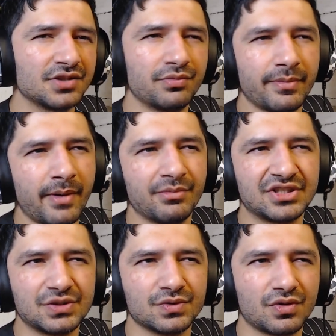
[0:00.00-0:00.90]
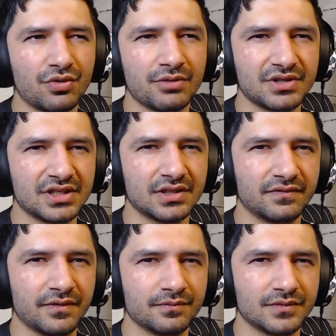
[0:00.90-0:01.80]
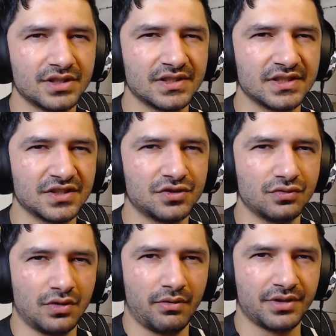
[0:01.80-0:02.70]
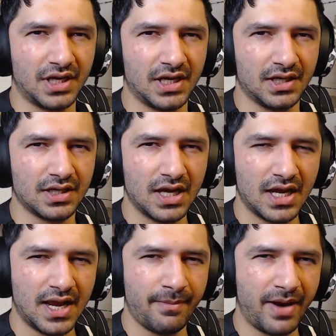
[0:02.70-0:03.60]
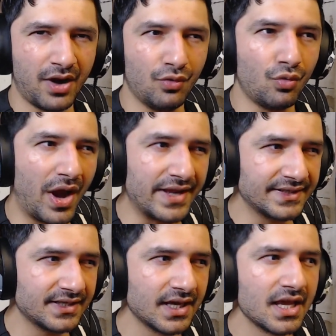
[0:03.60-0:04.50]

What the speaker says: remember she was already missing from the Season 2 around the end. Am I right?